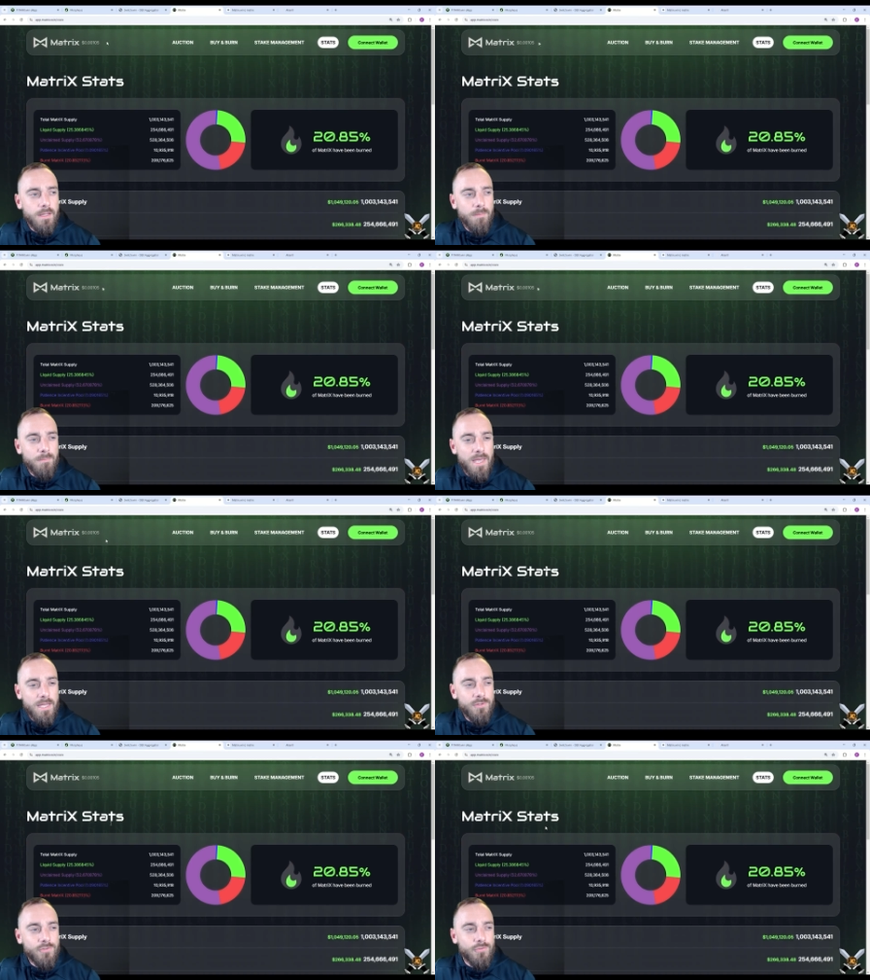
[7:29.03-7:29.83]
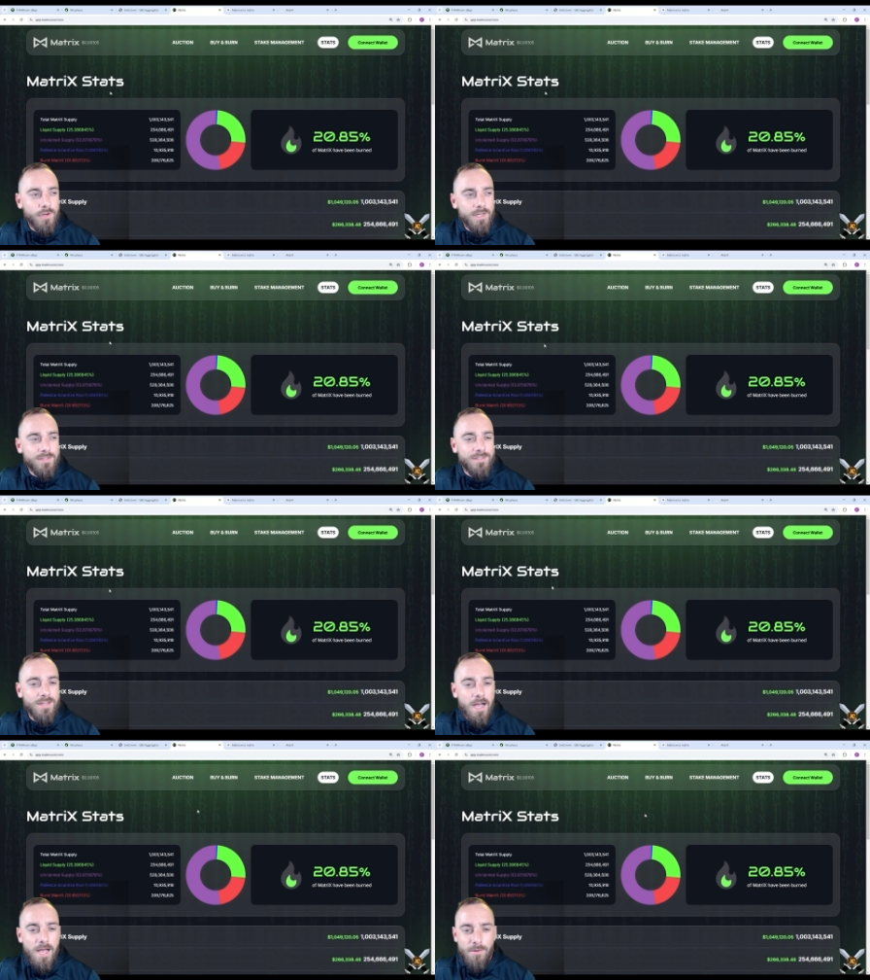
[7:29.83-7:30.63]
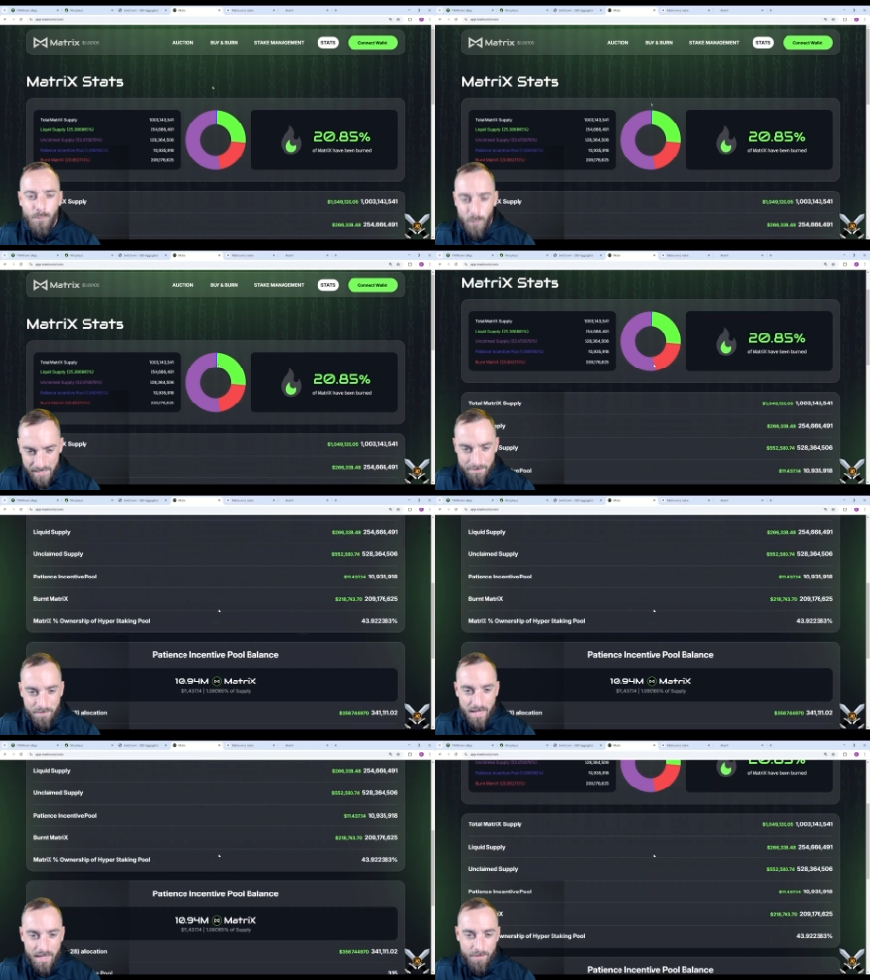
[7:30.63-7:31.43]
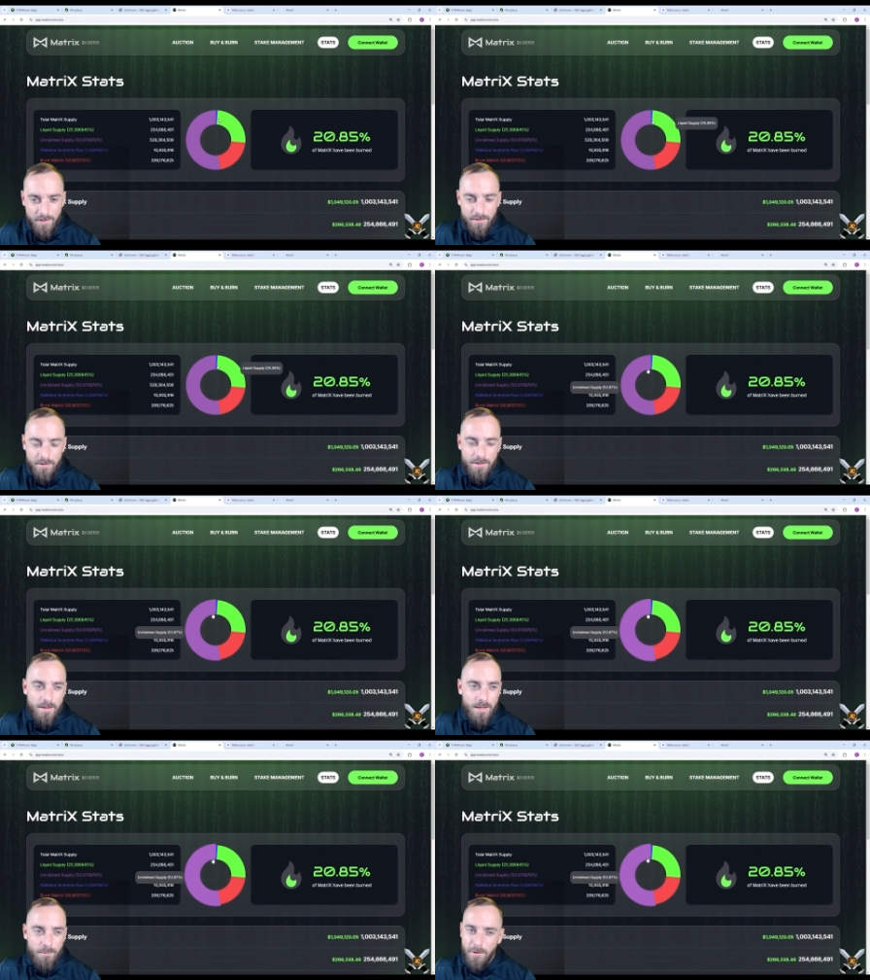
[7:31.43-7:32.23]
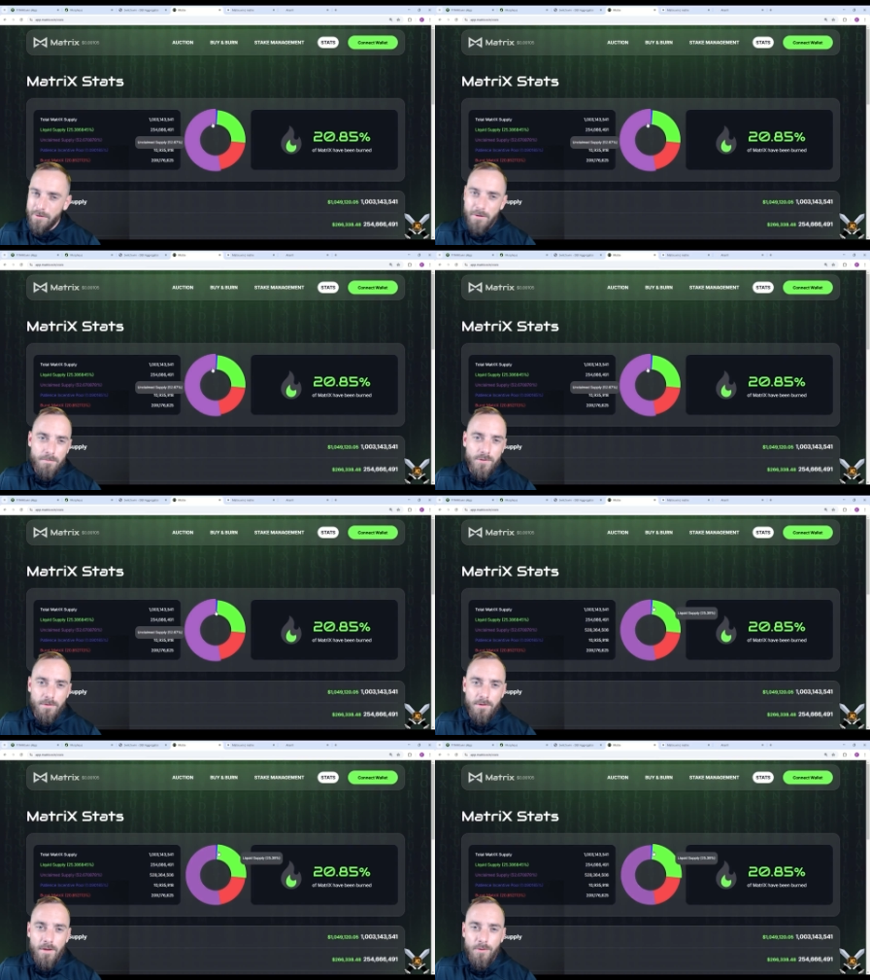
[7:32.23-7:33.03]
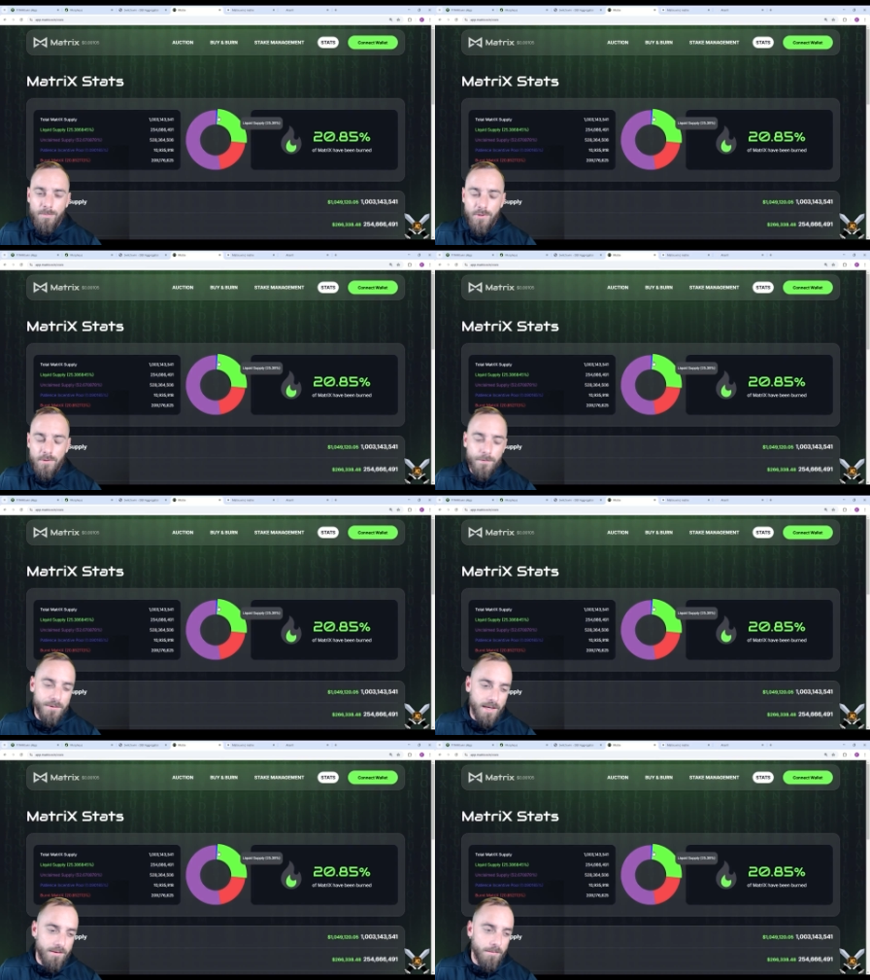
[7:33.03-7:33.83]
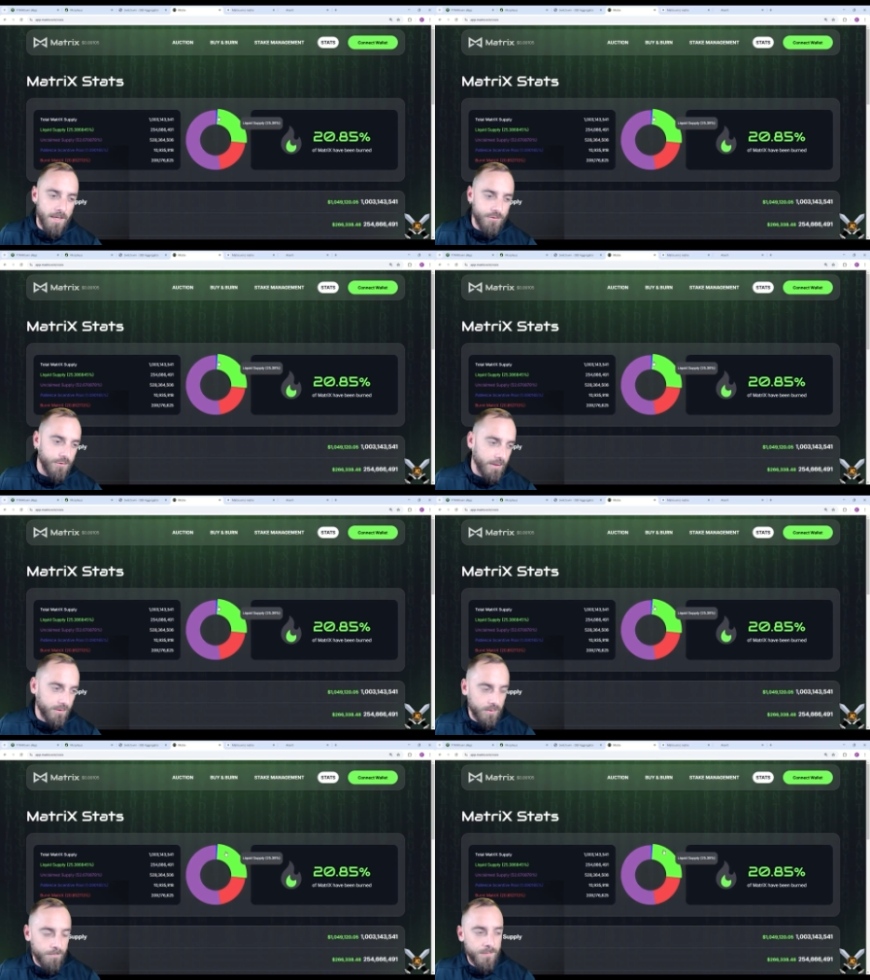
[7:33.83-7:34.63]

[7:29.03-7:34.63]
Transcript: Matrix.win, baby. Welcome to another beautiful day in the Matrix.